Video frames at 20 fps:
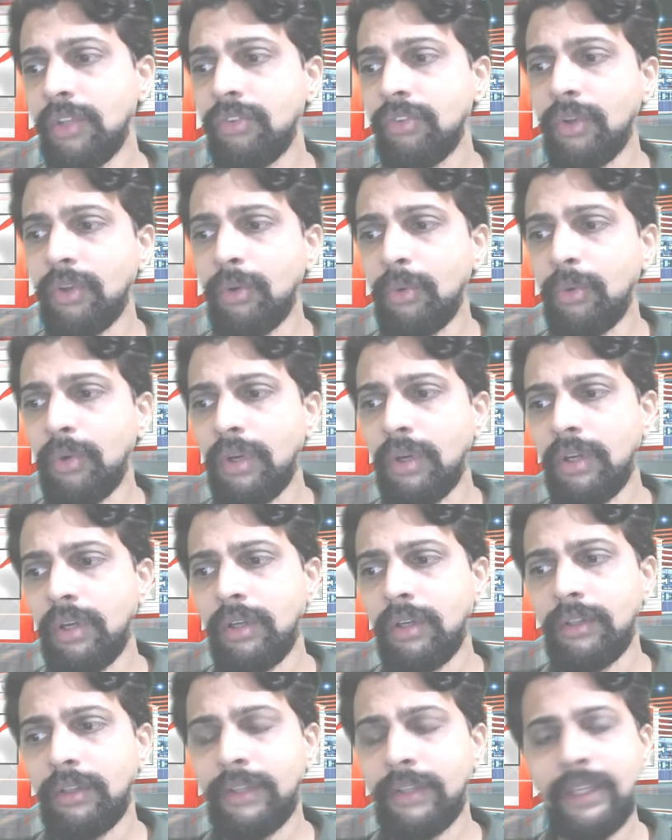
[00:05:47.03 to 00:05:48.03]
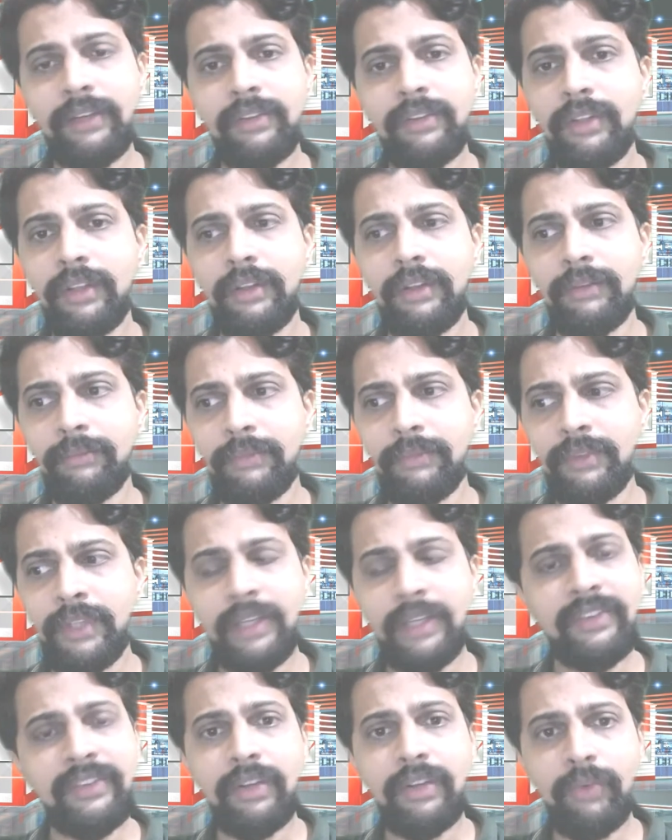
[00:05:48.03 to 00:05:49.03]
So that's
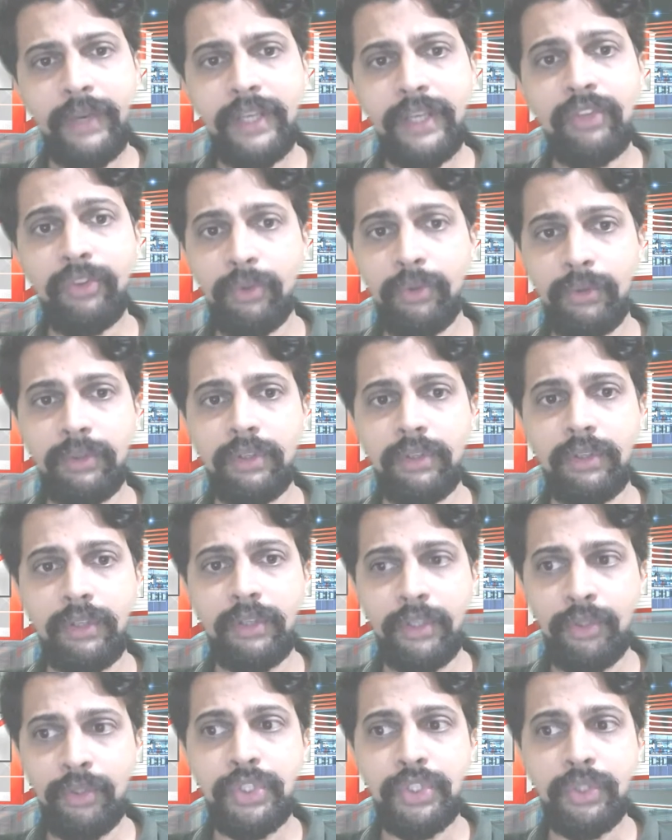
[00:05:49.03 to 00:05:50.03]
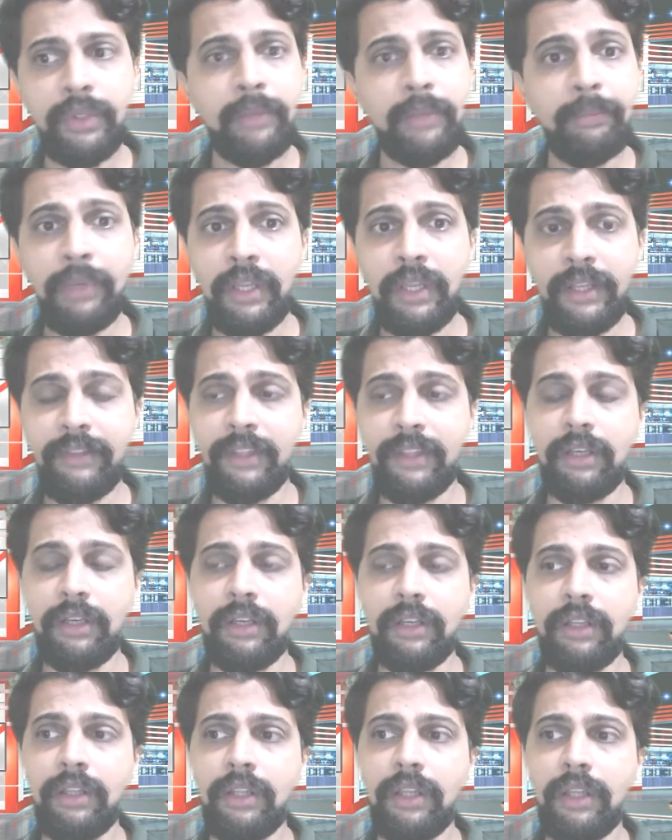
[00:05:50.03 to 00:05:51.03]
a great thought. You should apply
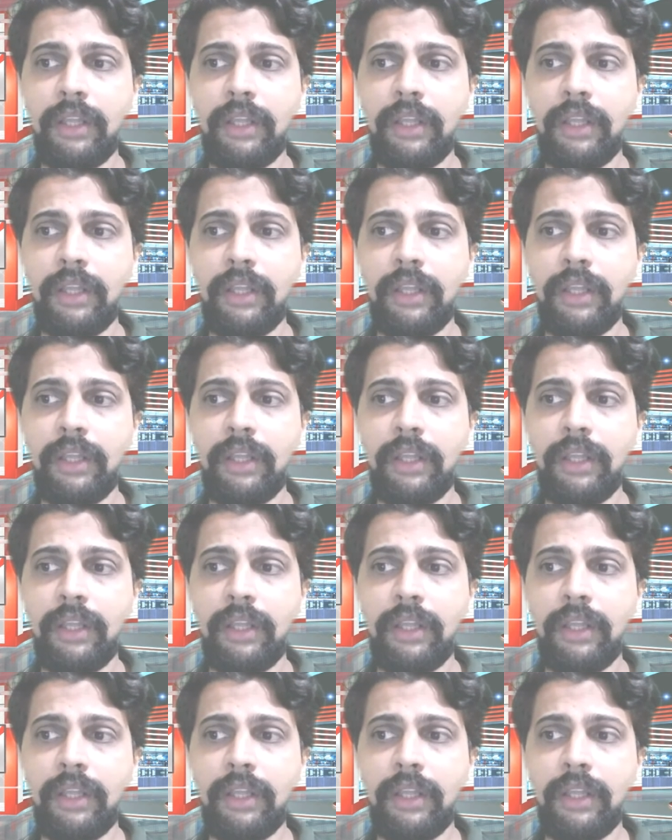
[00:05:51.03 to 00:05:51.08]
that.